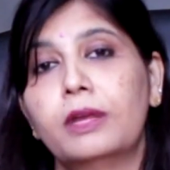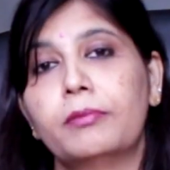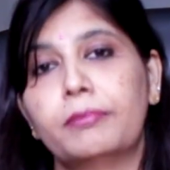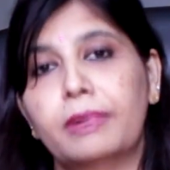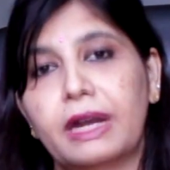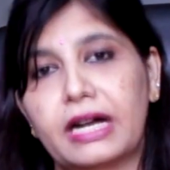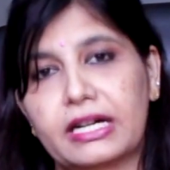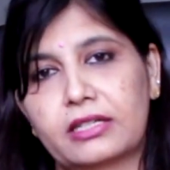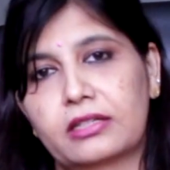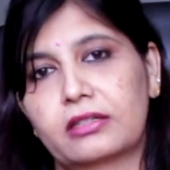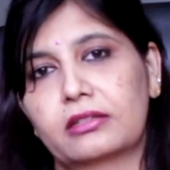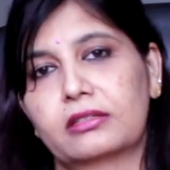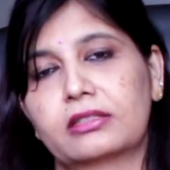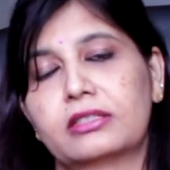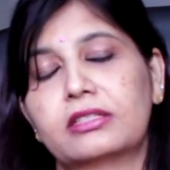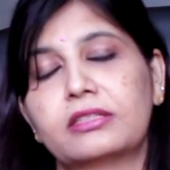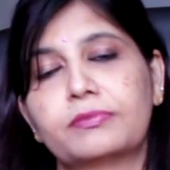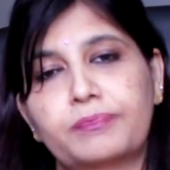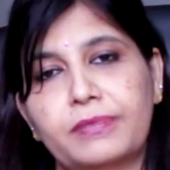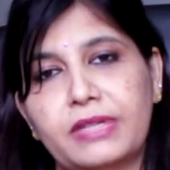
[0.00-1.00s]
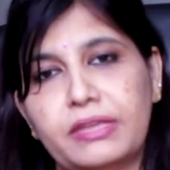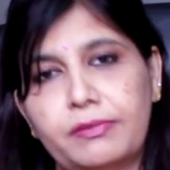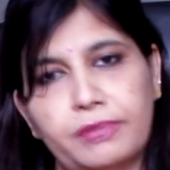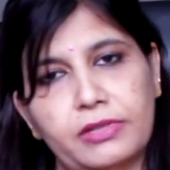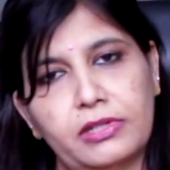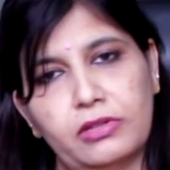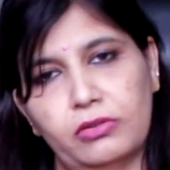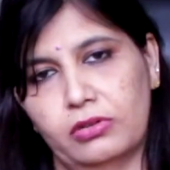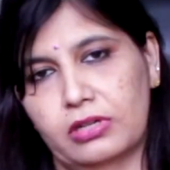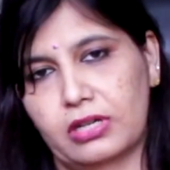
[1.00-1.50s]
But the
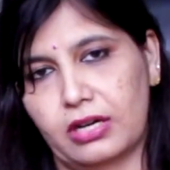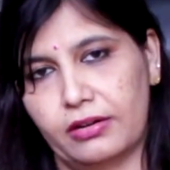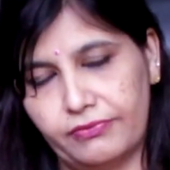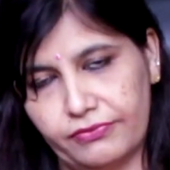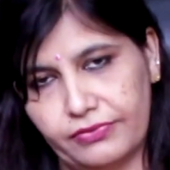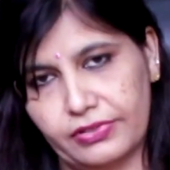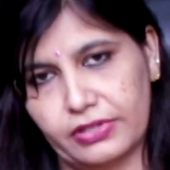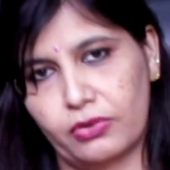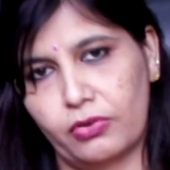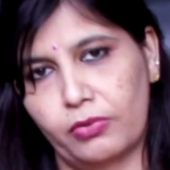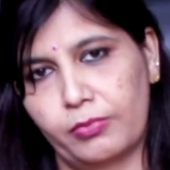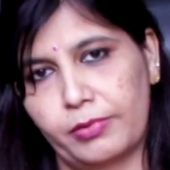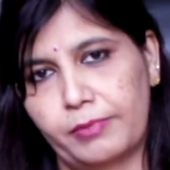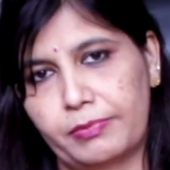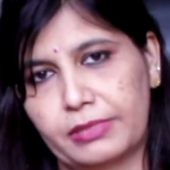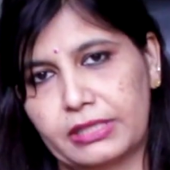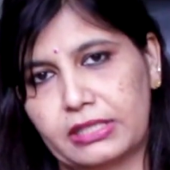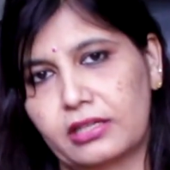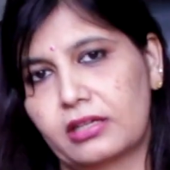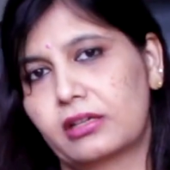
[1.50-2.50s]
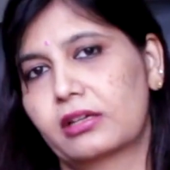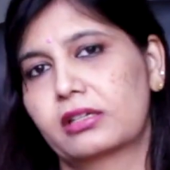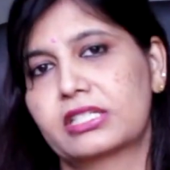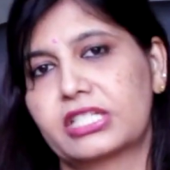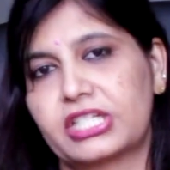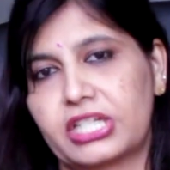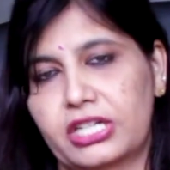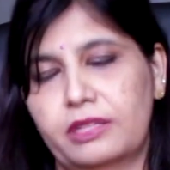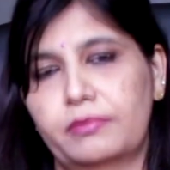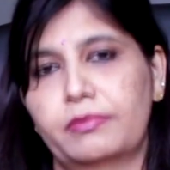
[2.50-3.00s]
people who come for homeopathic
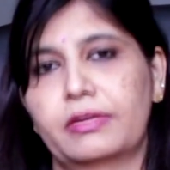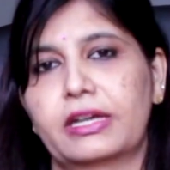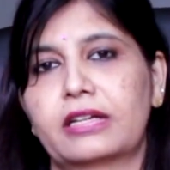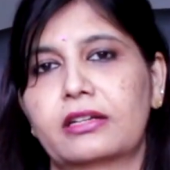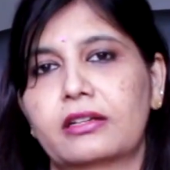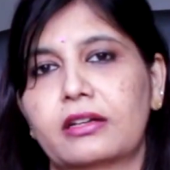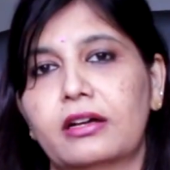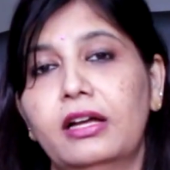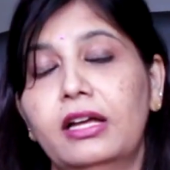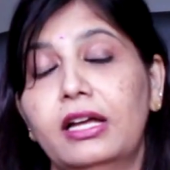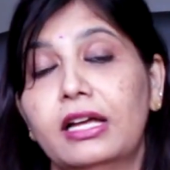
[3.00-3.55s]
treatment,